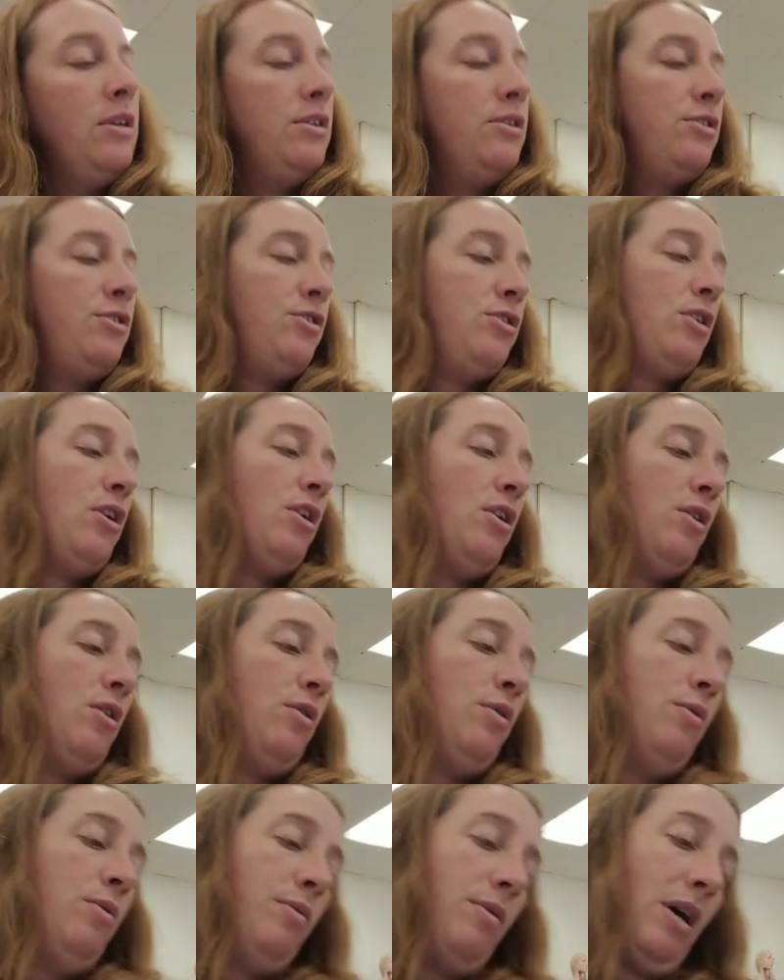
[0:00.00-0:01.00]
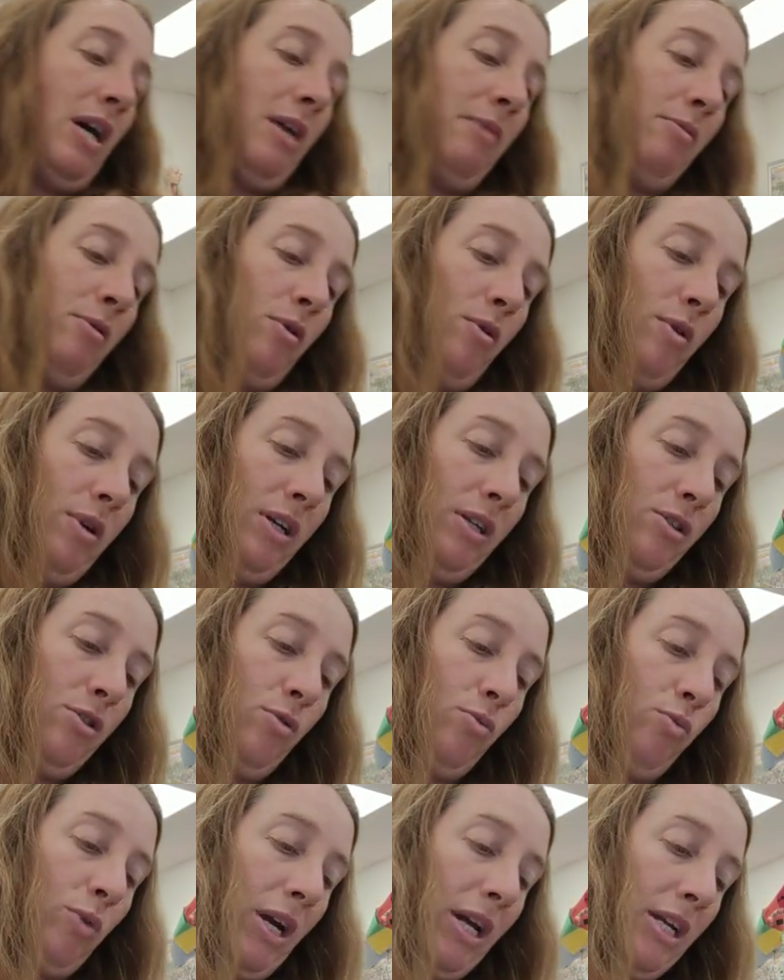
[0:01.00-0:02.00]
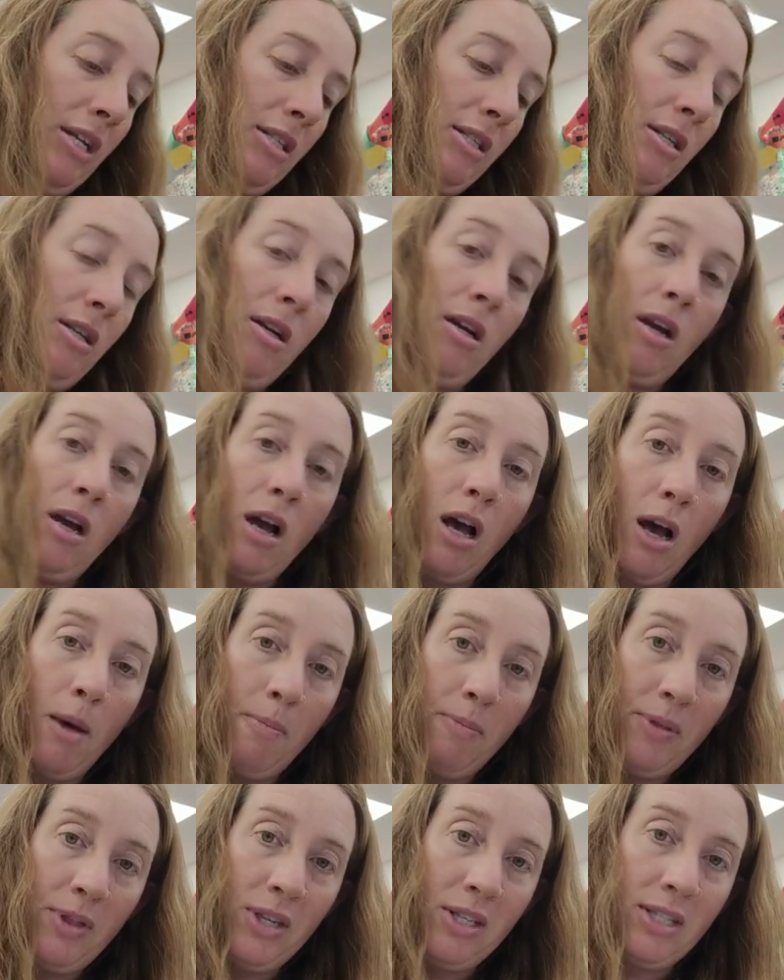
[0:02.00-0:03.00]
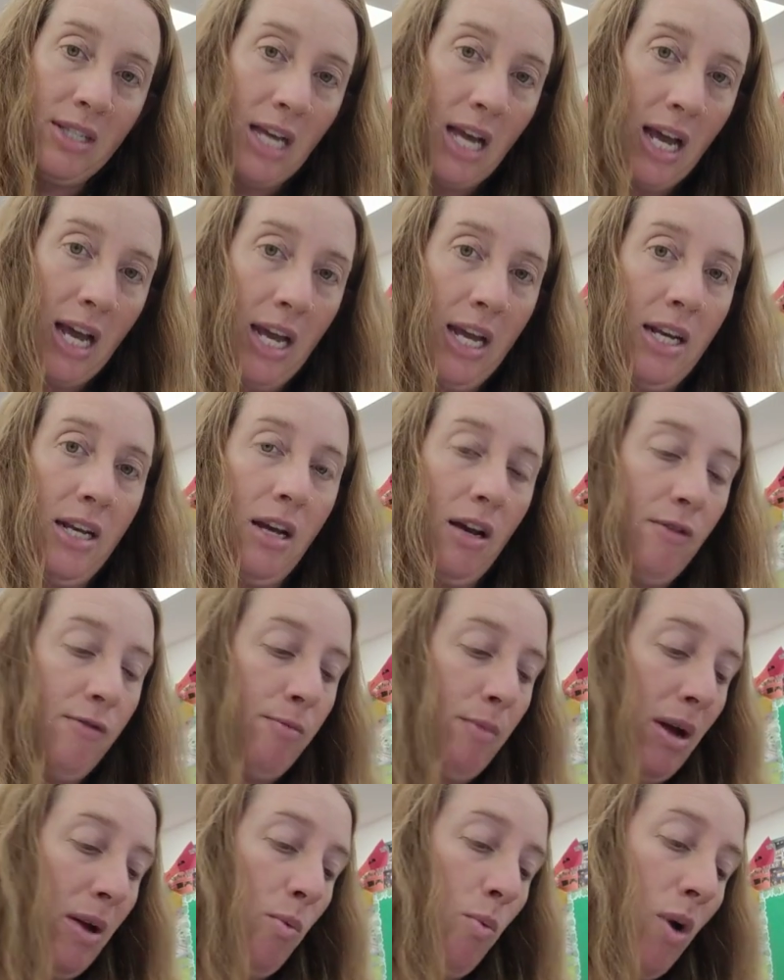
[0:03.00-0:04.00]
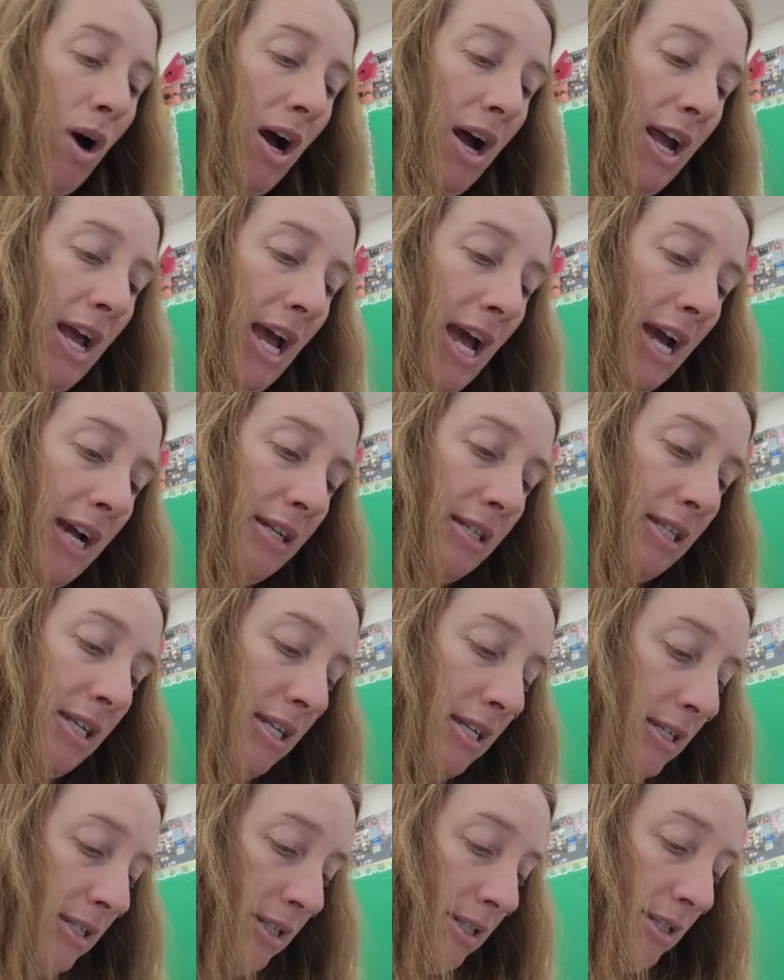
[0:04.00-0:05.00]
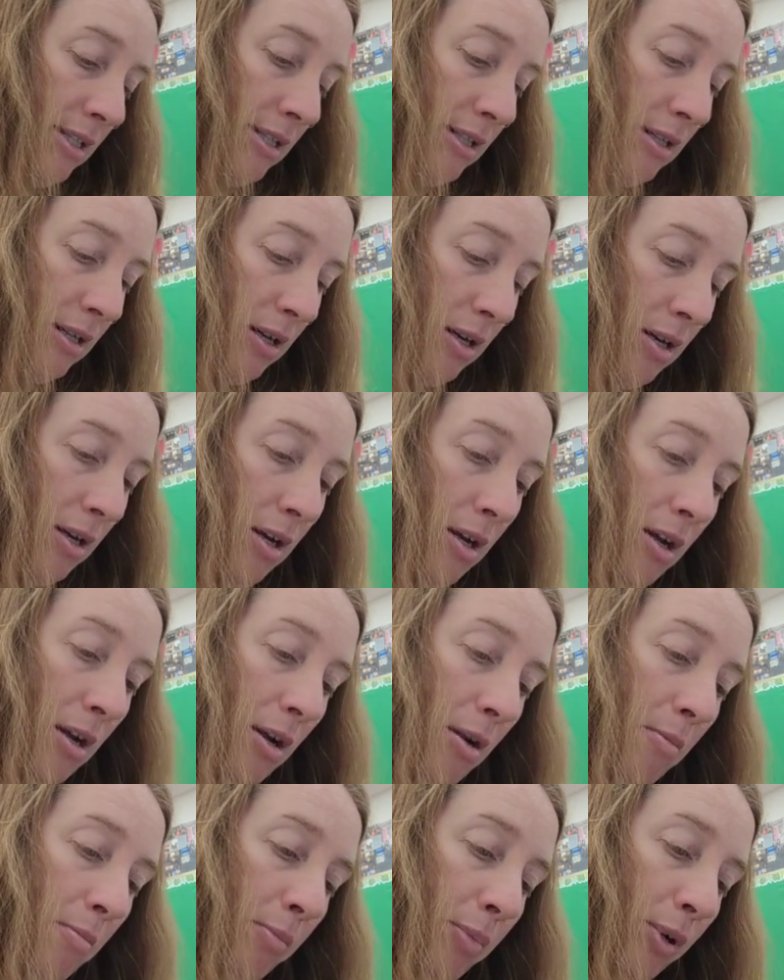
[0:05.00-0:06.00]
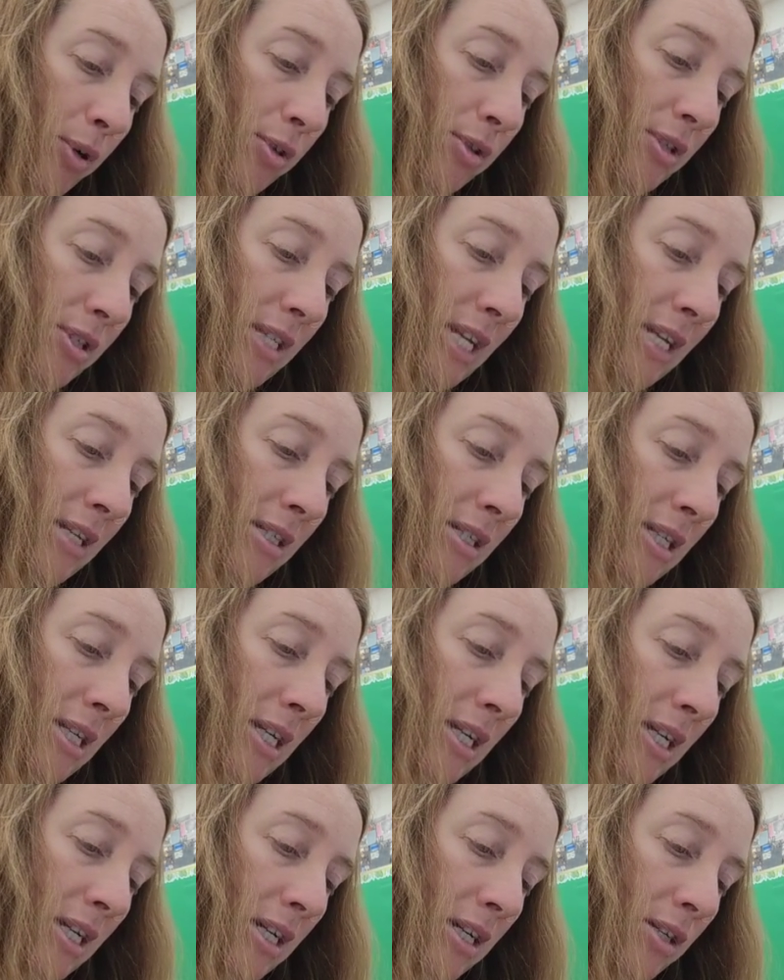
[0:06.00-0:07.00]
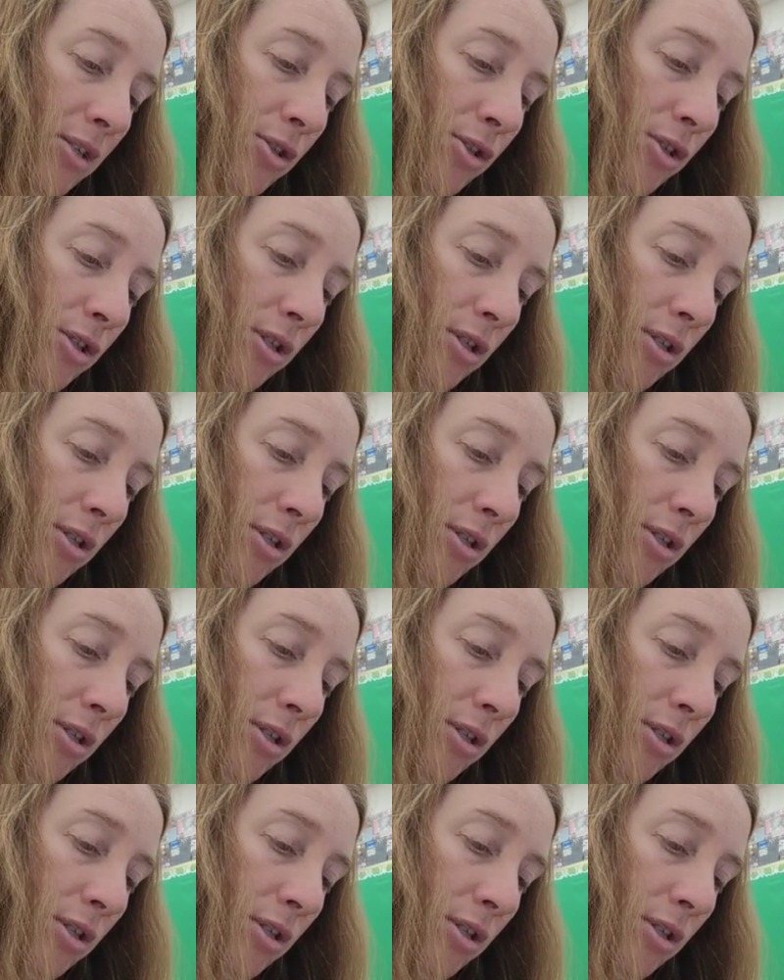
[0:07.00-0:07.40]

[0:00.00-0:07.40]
So I'm going to write up the side of my y-axis percentage